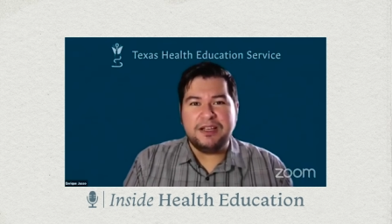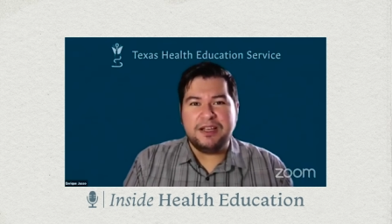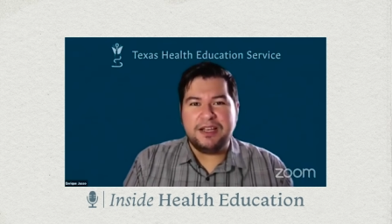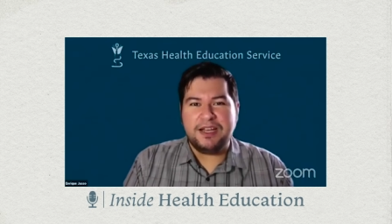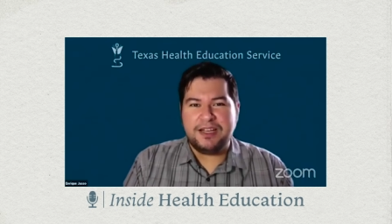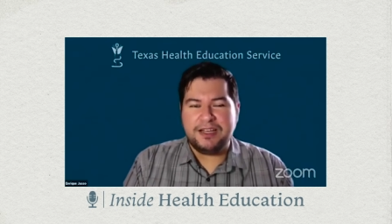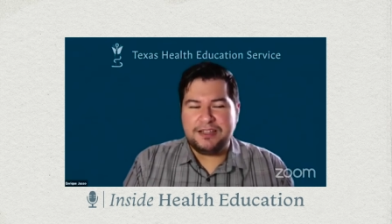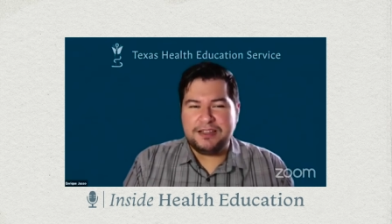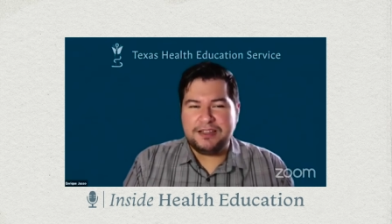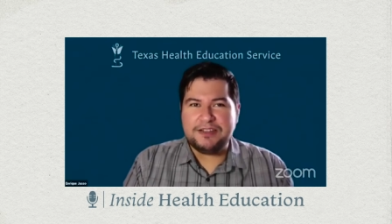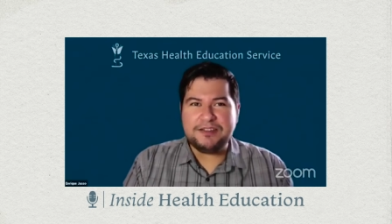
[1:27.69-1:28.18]

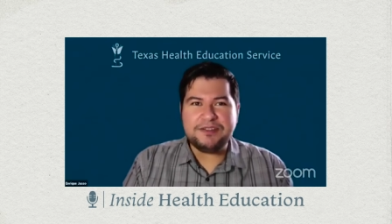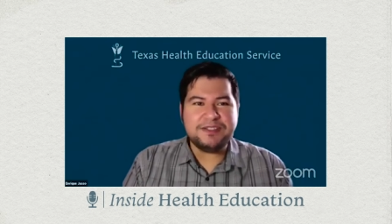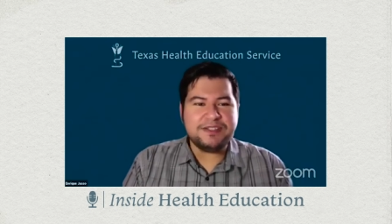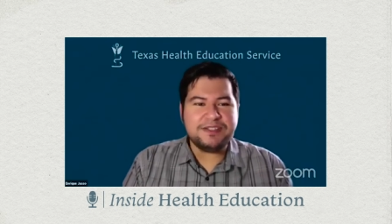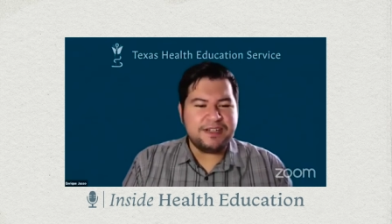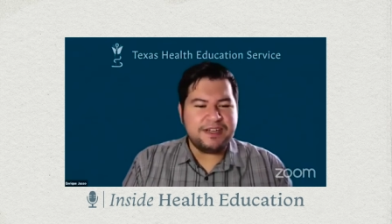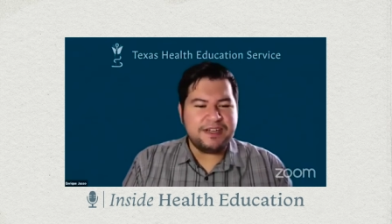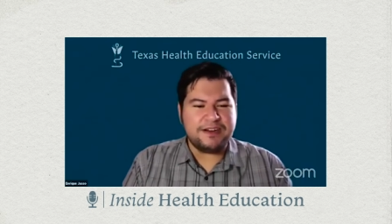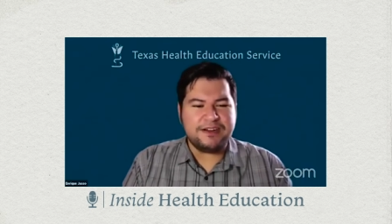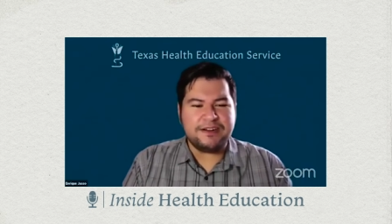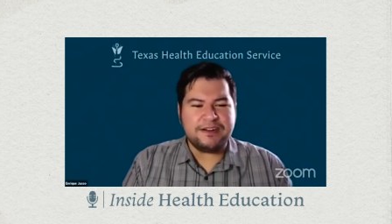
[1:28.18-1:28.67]
And in those
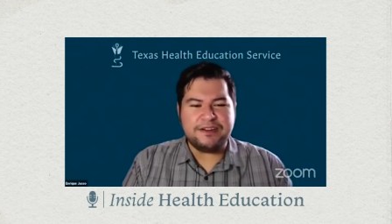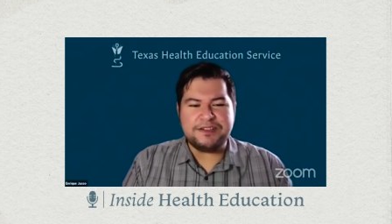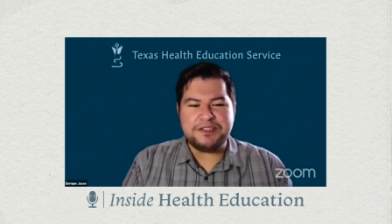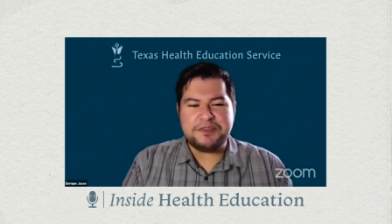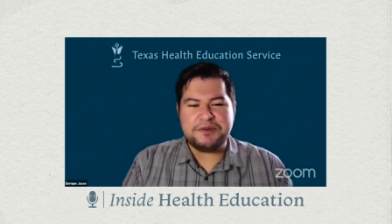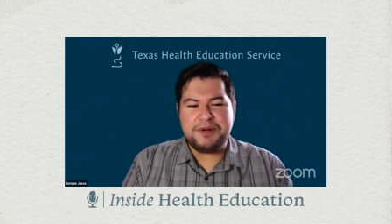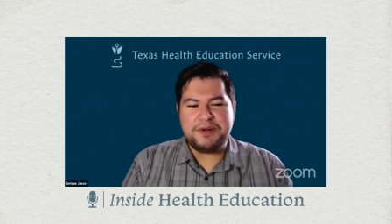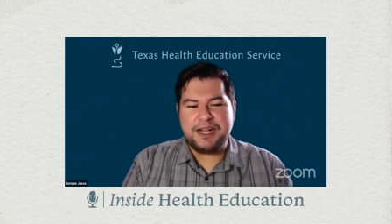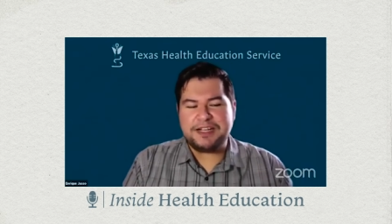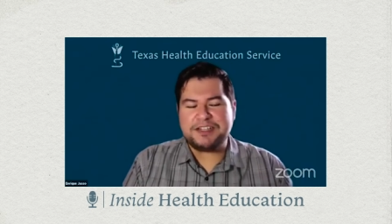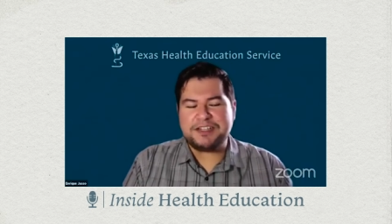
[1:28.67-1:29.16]
scenarios,
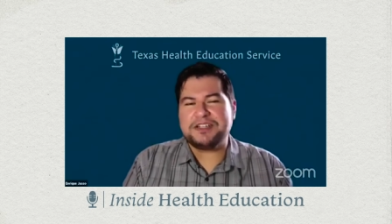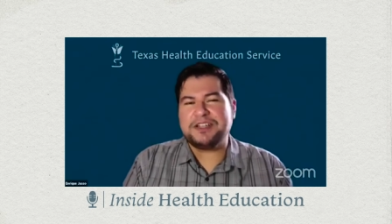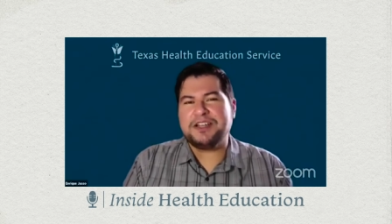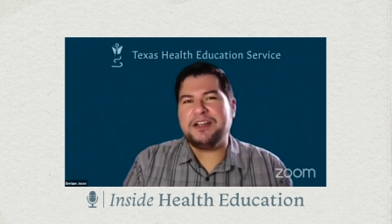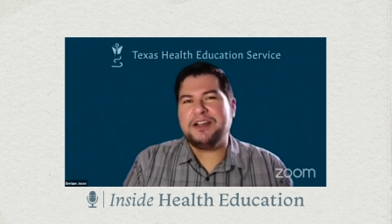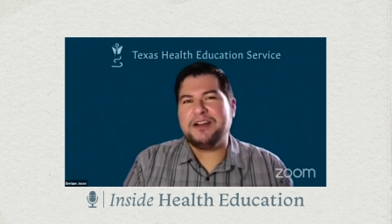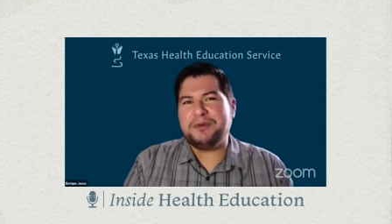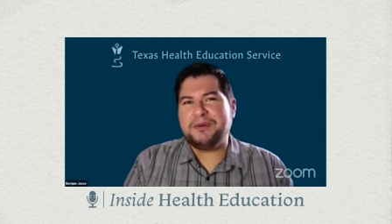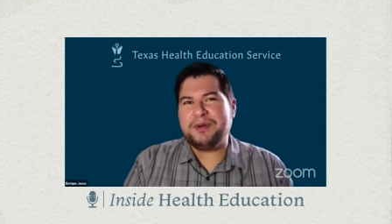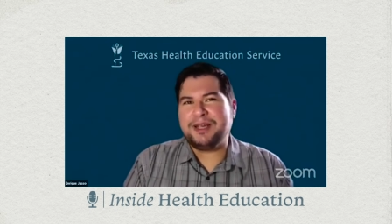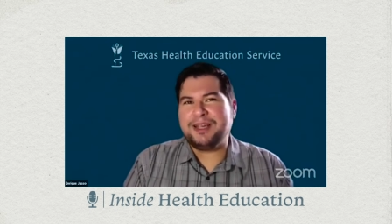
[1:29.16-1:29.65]
you would actually
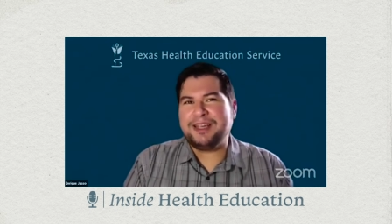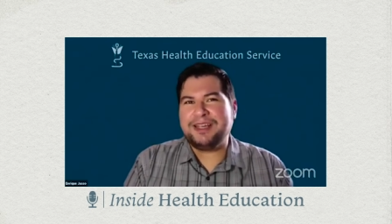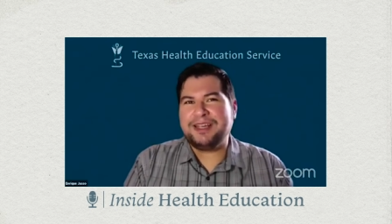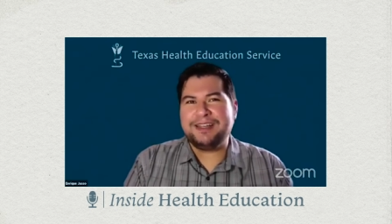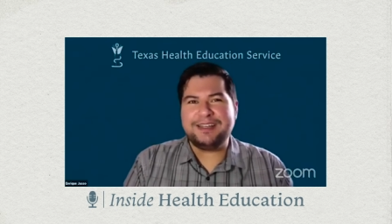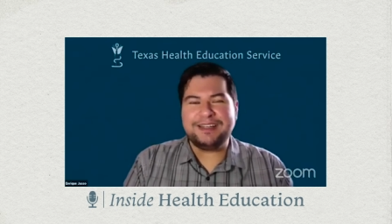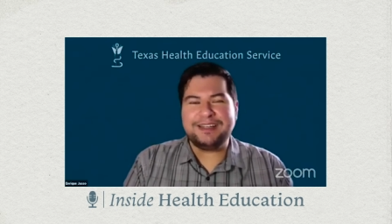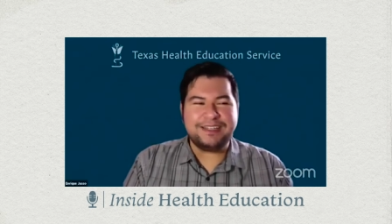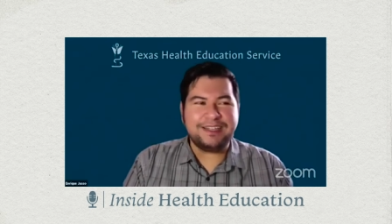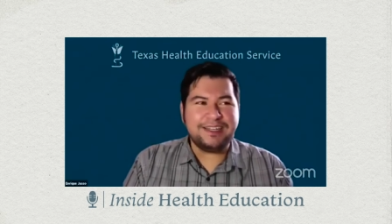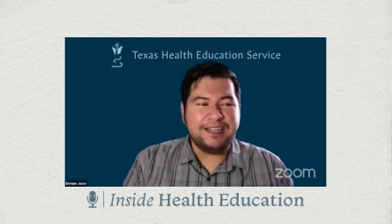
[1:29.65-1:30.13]
go
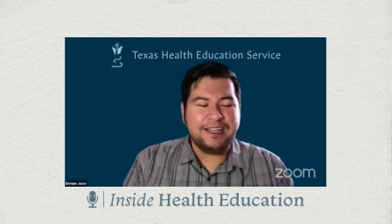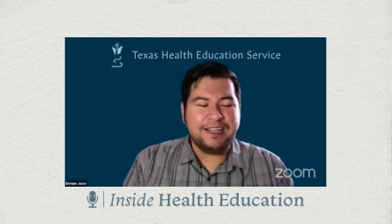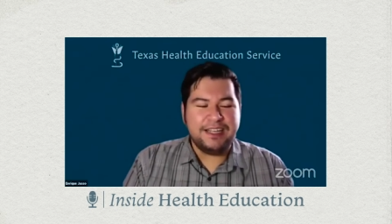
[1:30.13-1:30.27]
in and